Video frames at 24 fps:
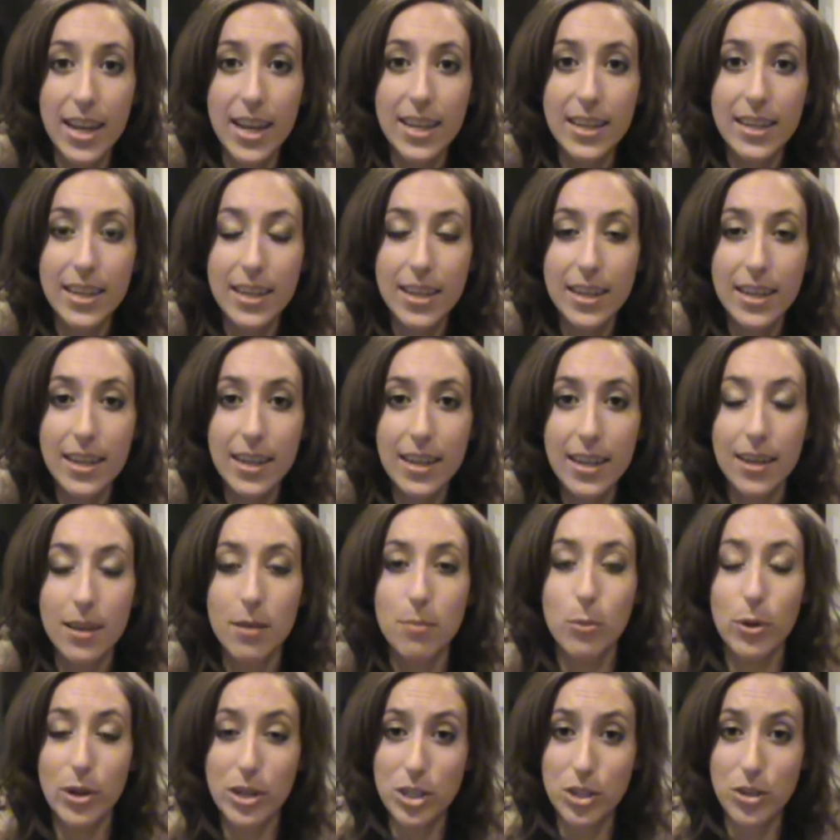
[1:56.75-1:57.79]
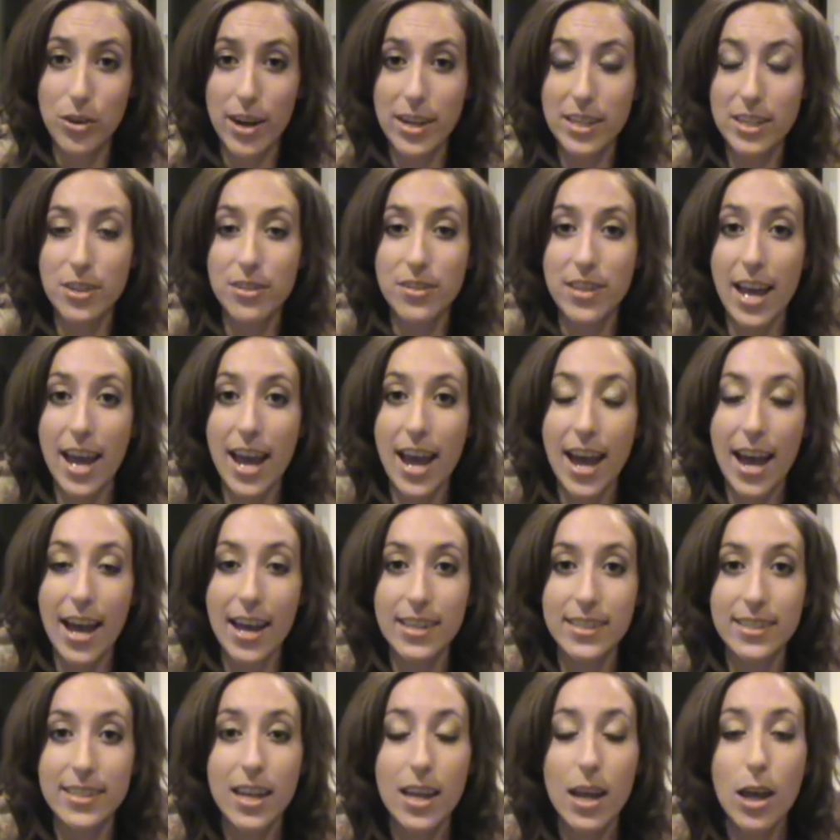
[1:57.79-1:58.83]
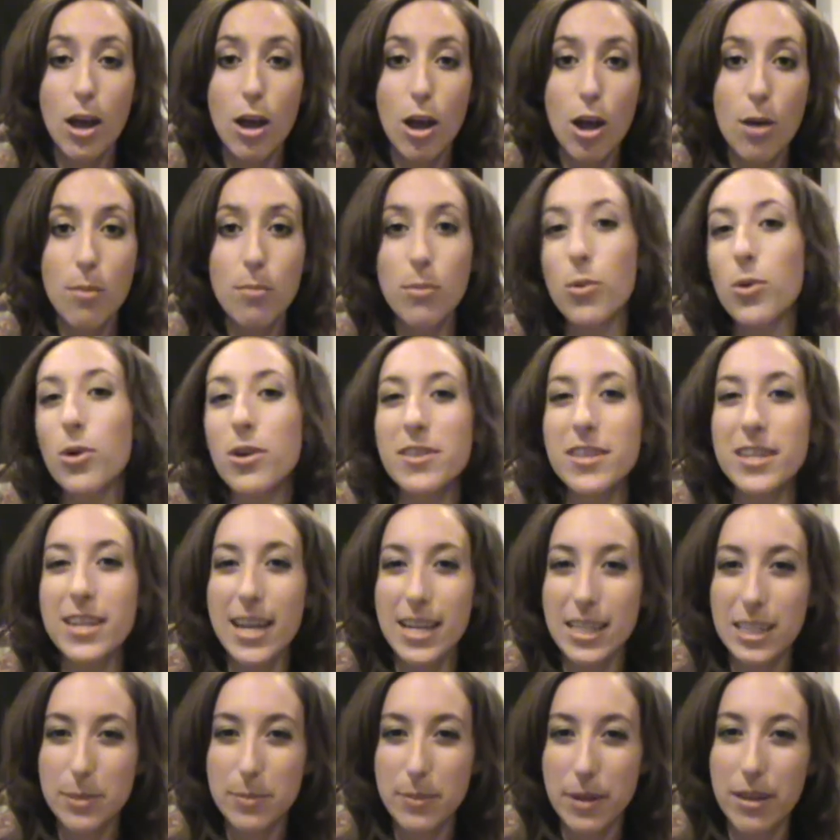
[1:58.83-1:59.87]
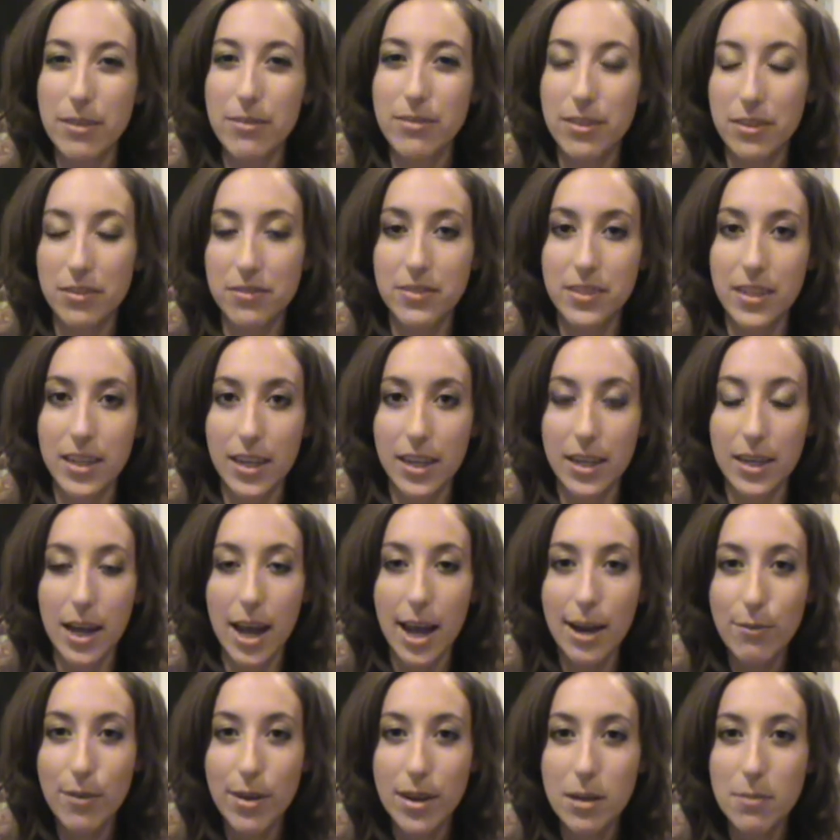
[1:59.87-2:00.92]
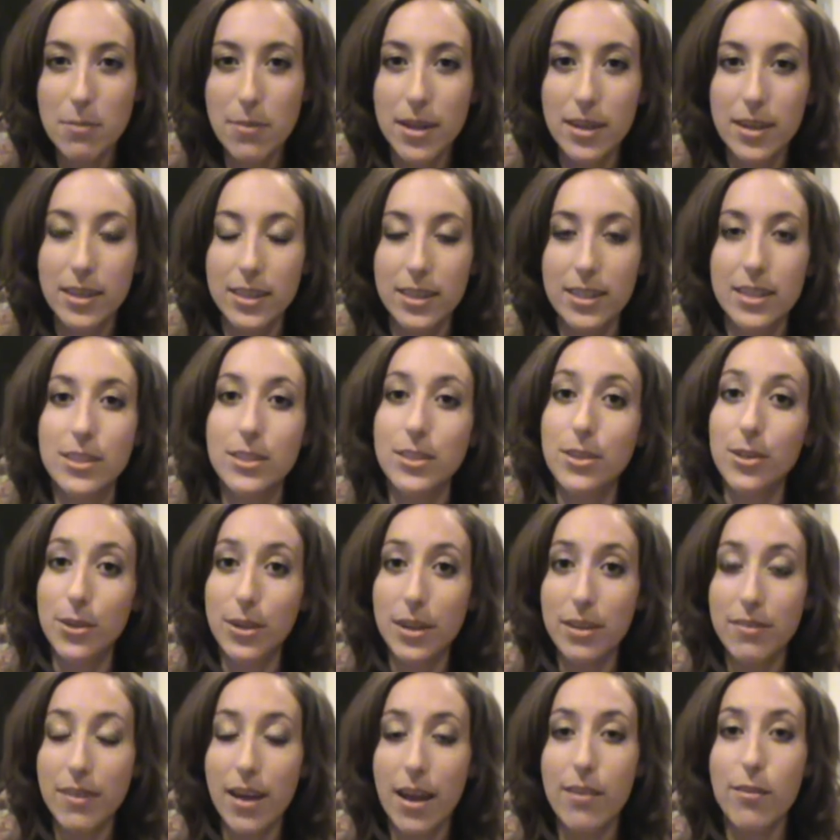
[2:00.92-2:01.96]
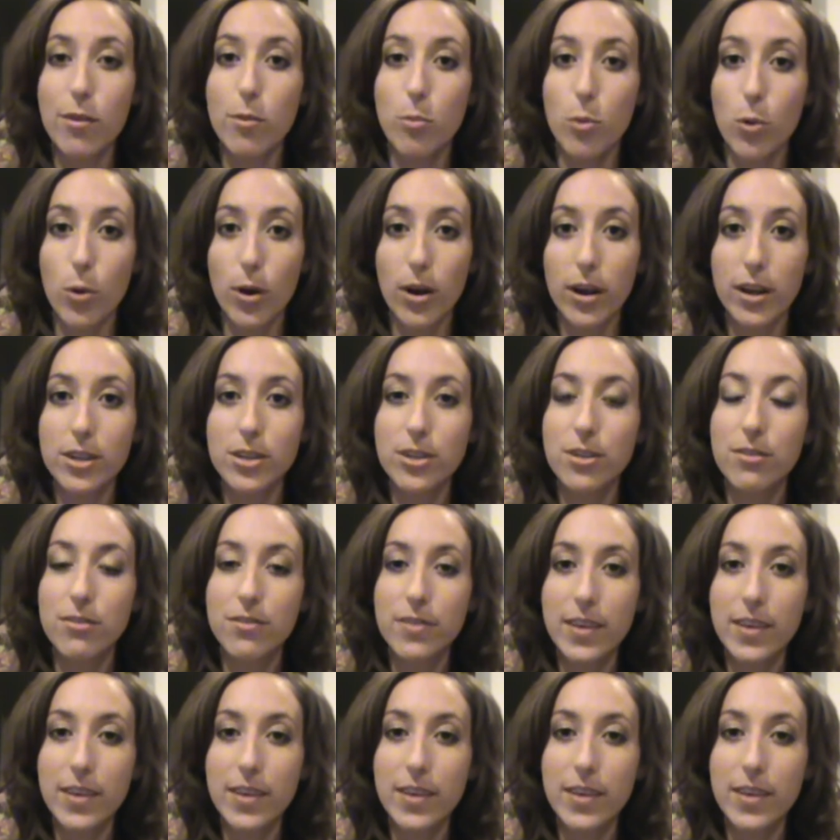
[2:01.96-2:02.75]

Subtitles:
any moisturizer that has more than SPF 15. I recommend at least 35 or more, because your